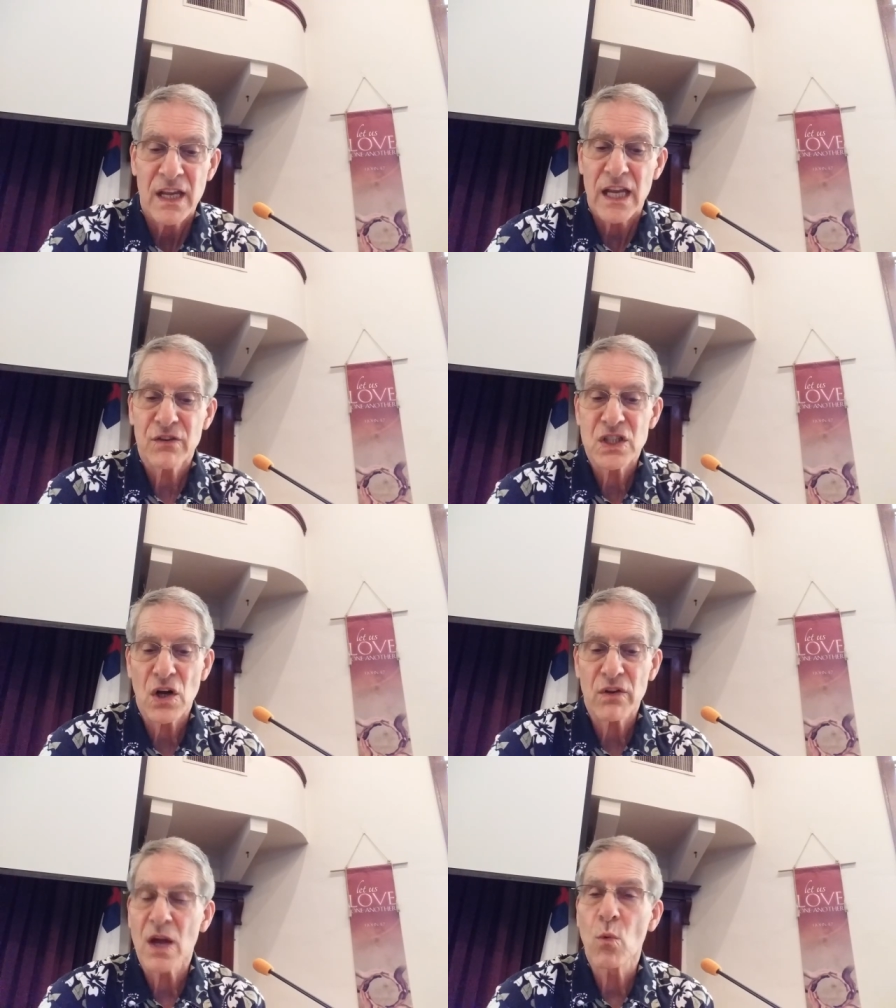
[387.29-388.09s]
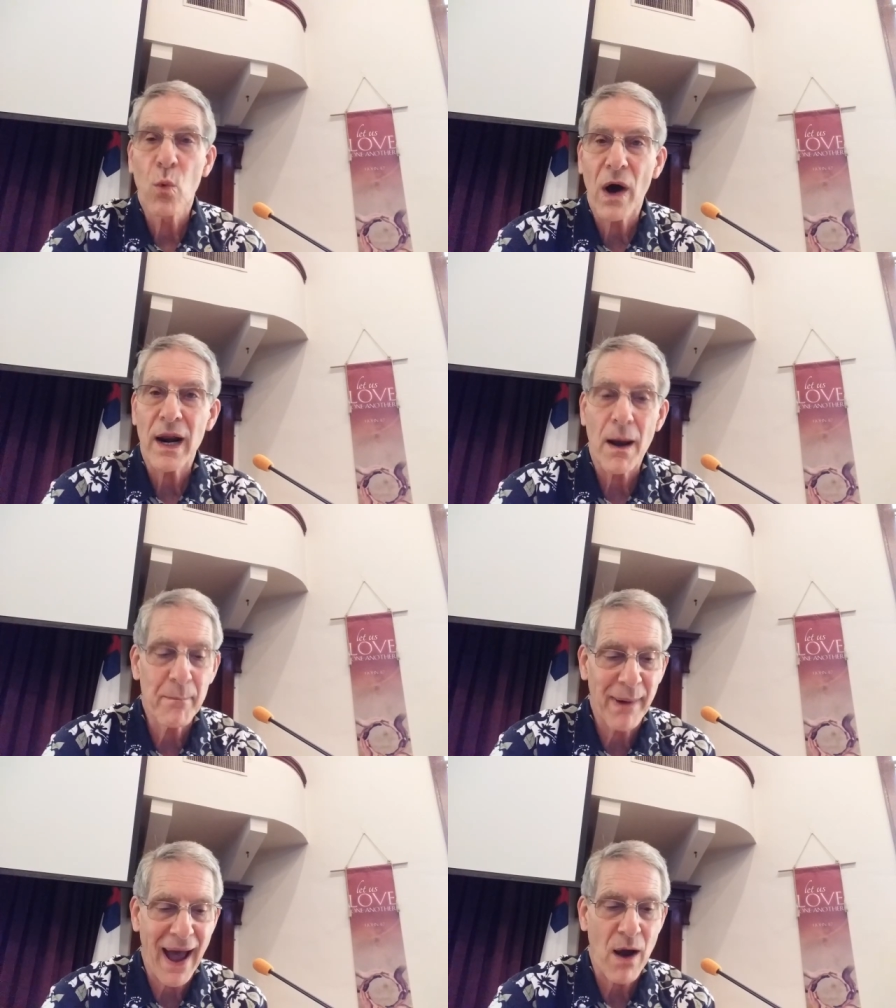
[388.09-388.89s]
If so, then what
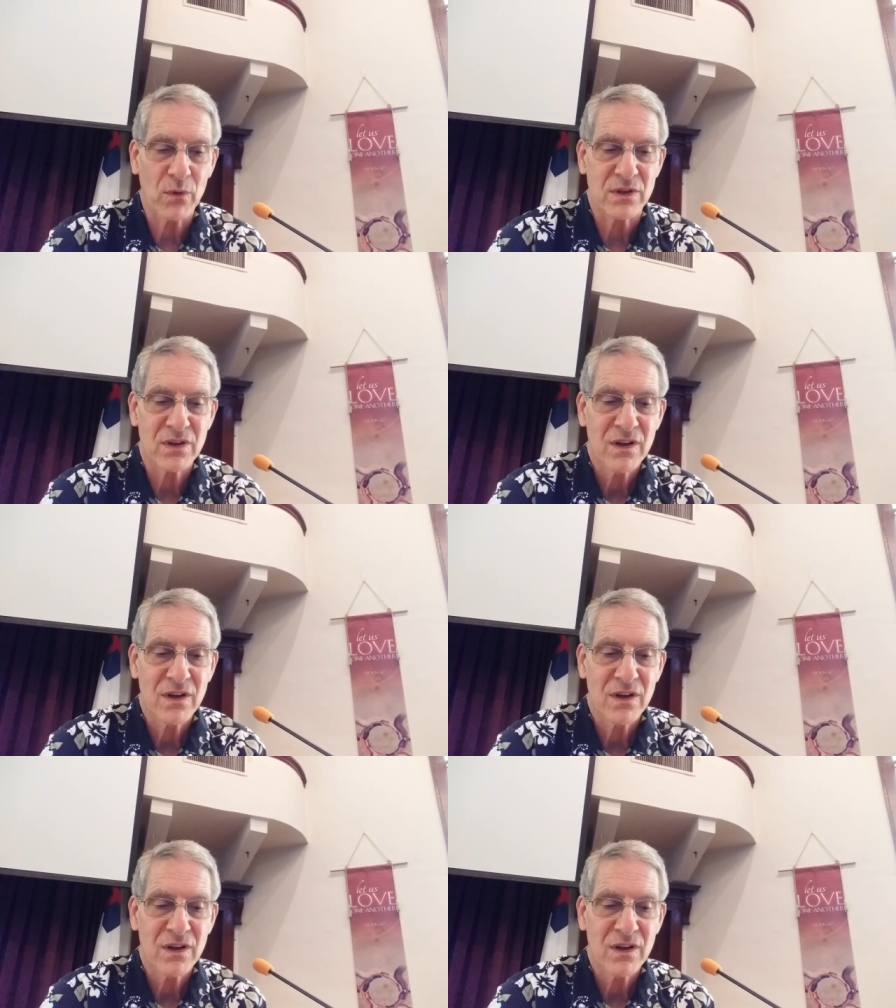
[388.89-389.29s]
about